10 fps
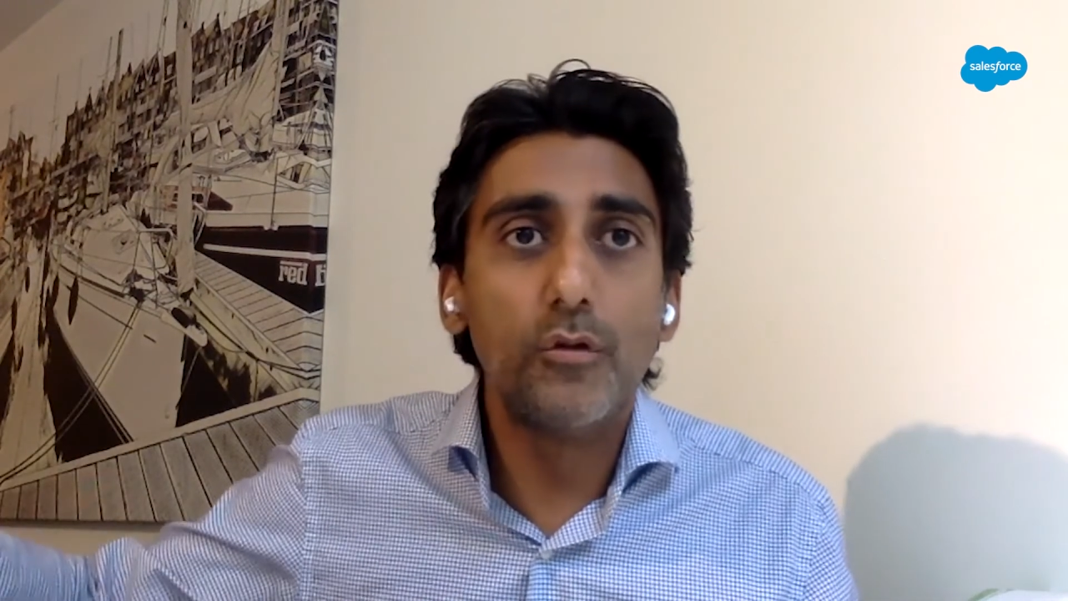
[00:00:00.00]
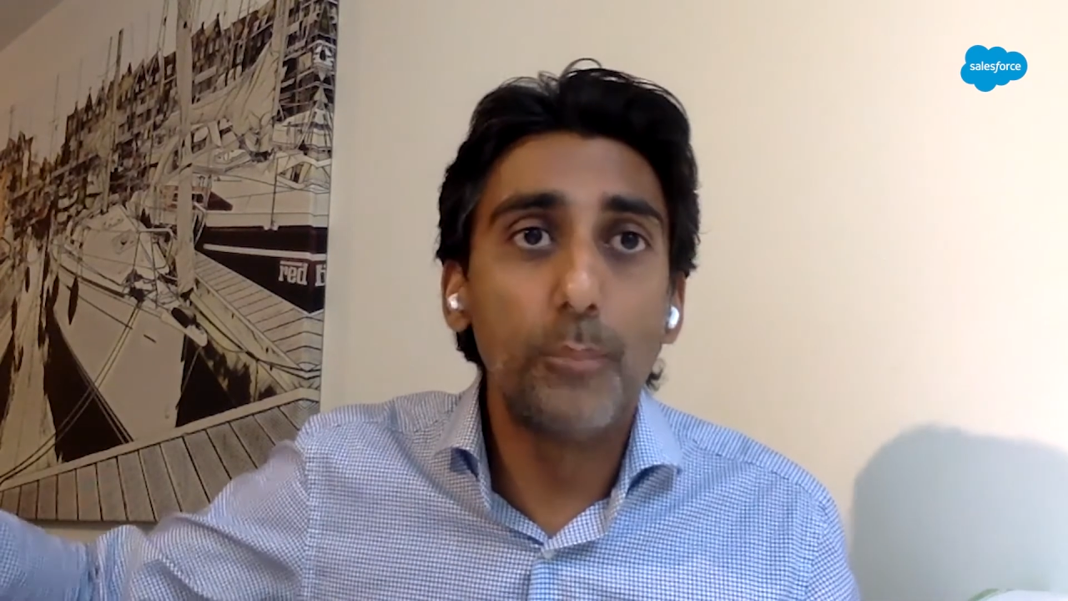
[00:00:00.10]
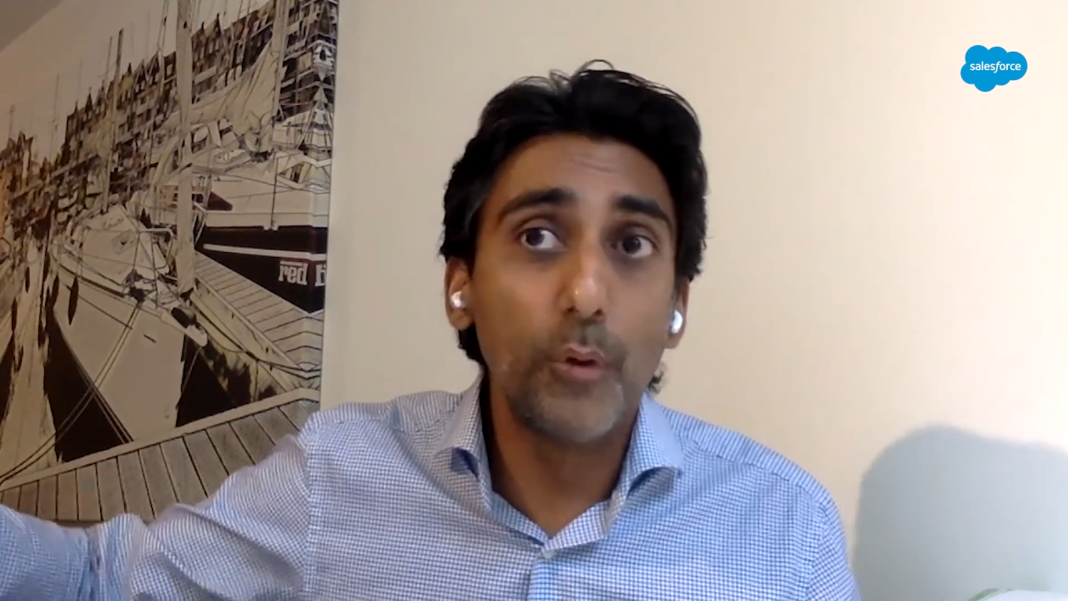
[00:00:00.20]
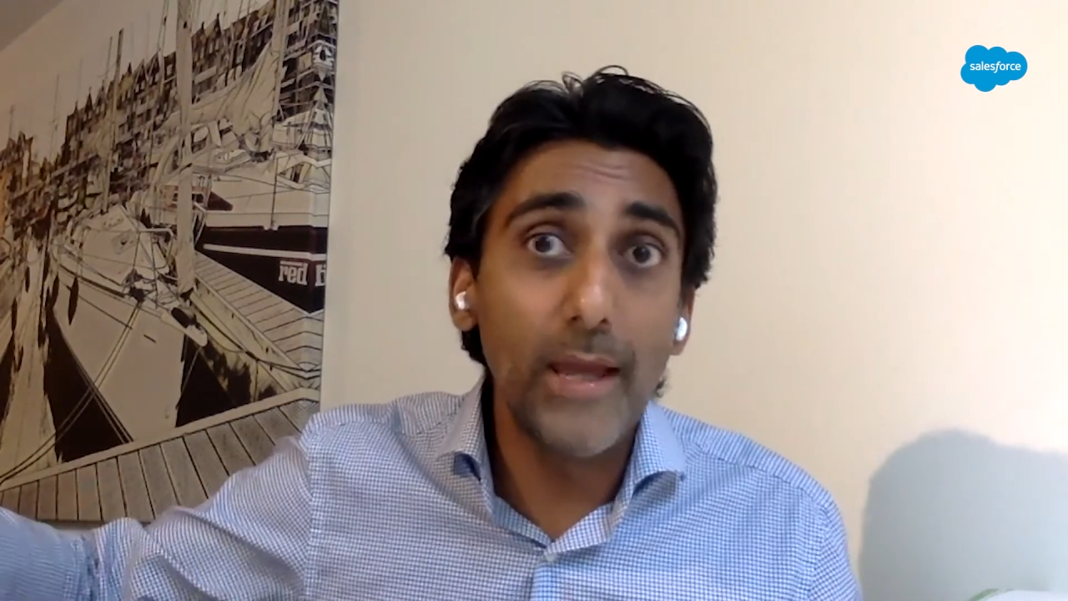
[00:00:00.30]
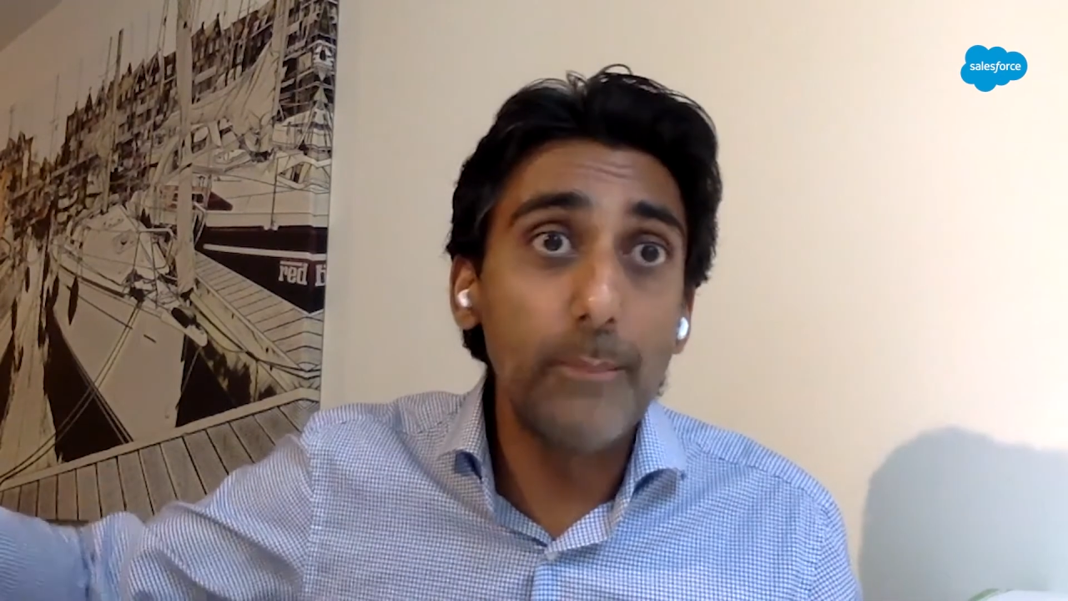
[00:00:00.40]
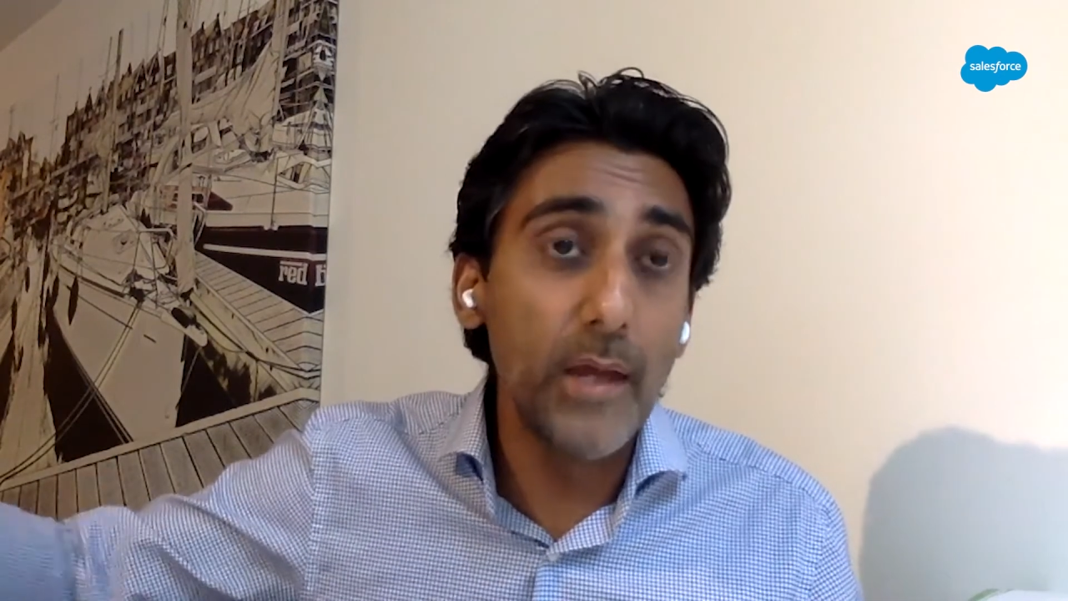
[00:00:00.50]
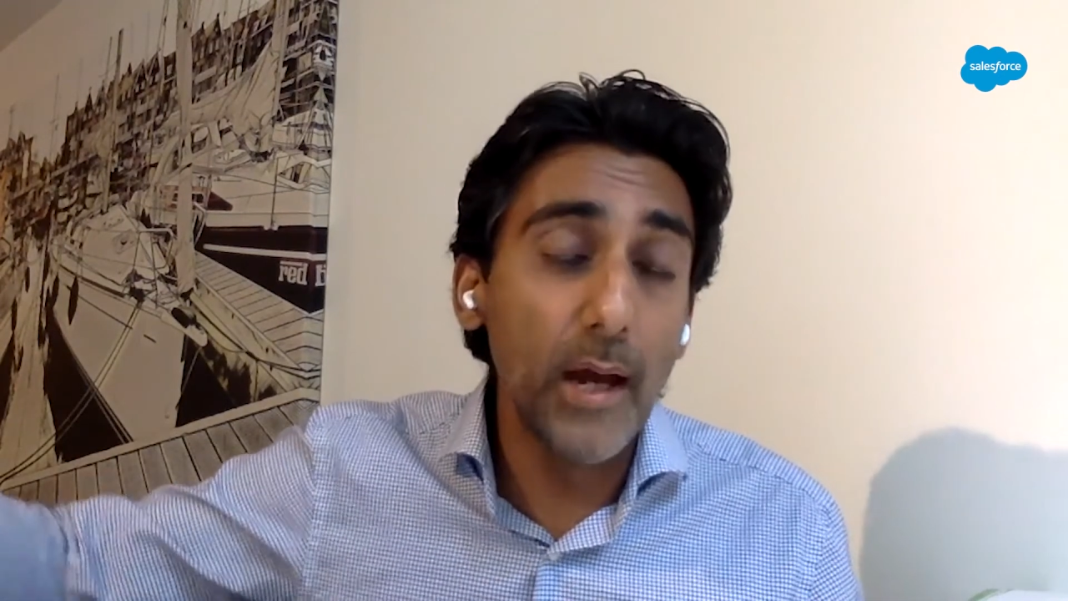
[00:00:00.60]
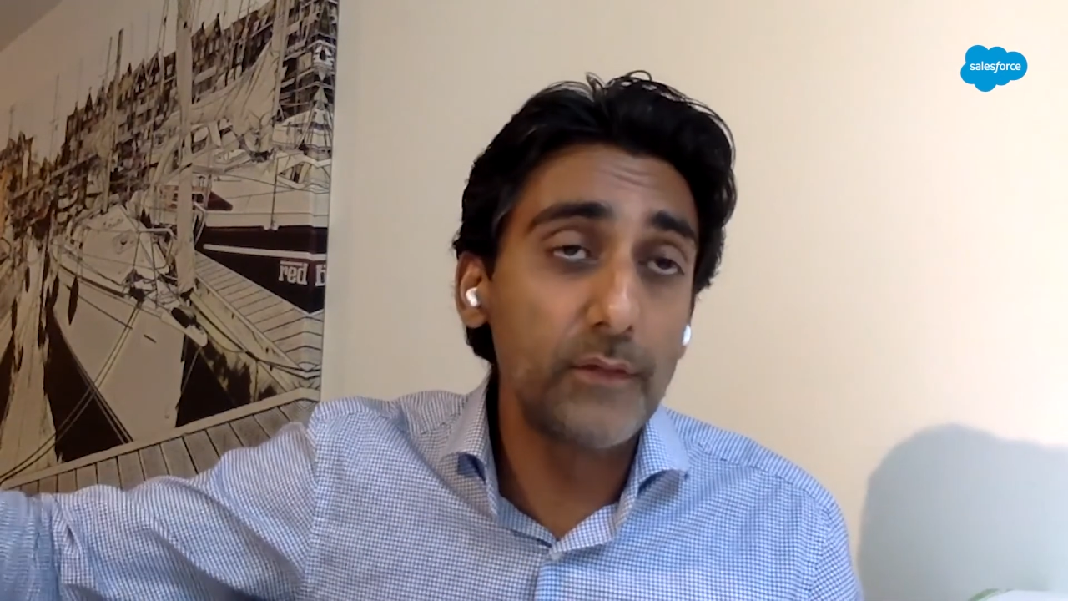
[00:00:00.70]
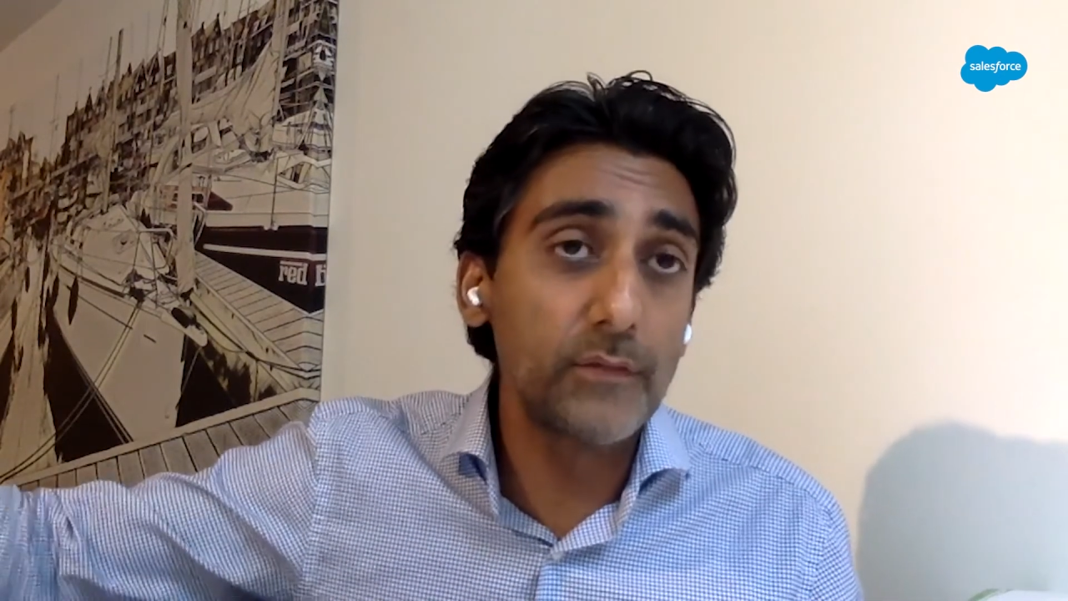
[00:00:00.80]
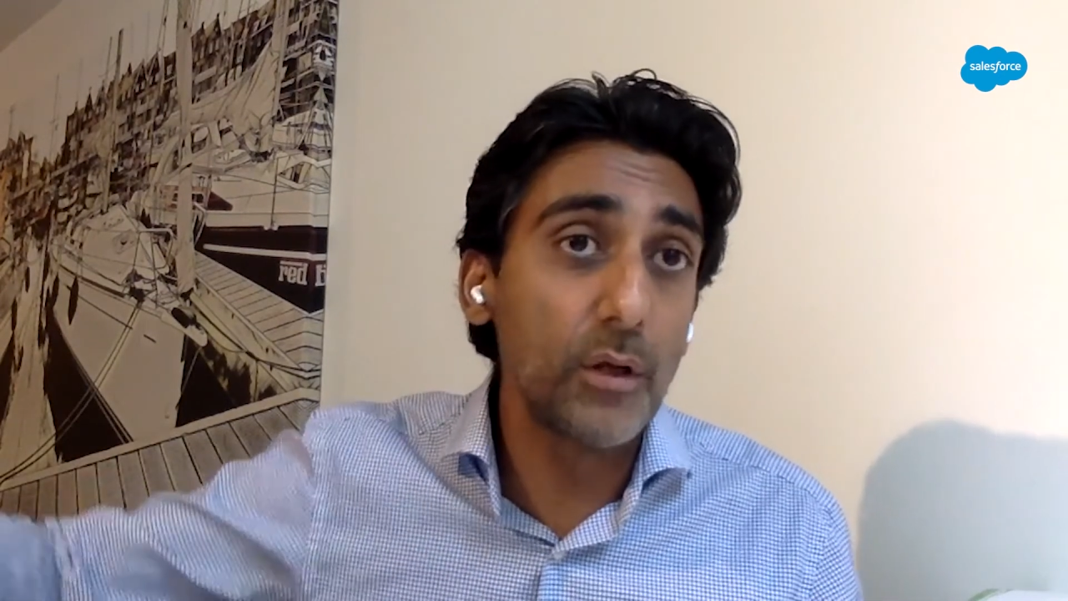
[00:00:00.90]
to put
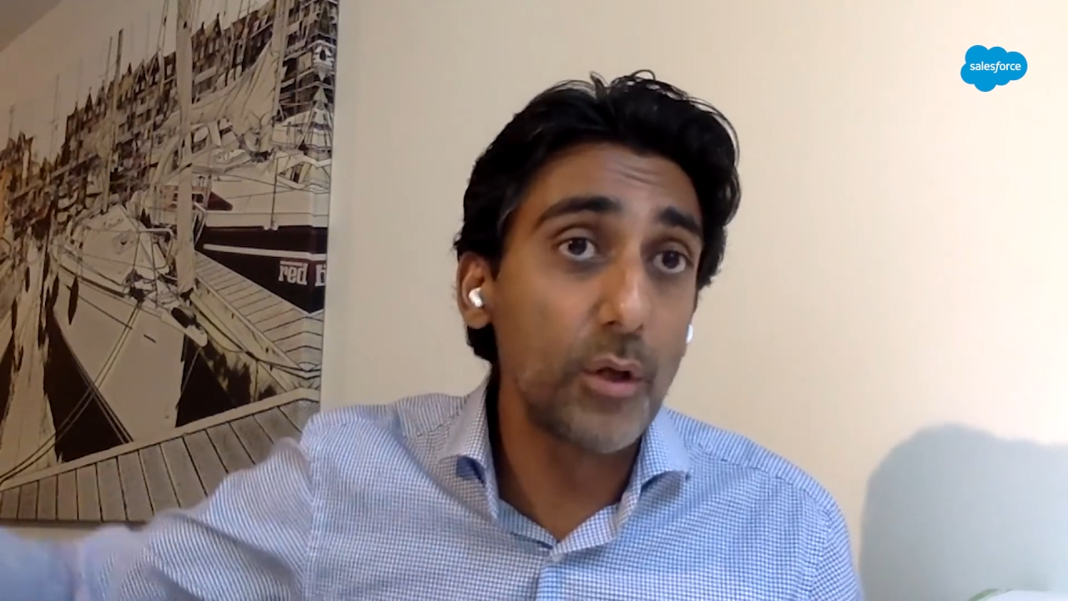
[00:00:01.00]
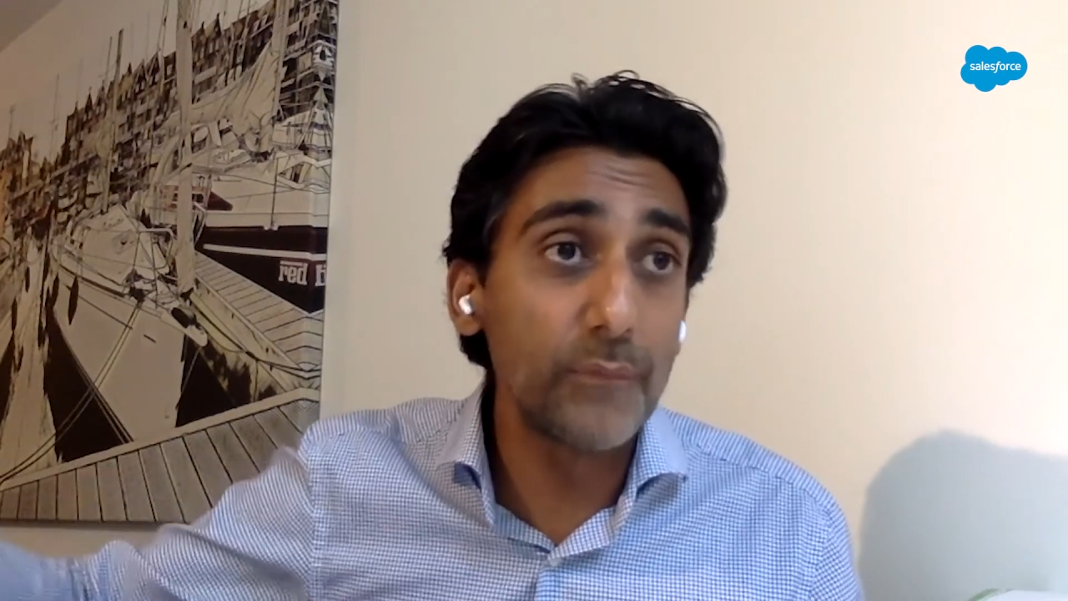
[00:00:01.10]
APIs on a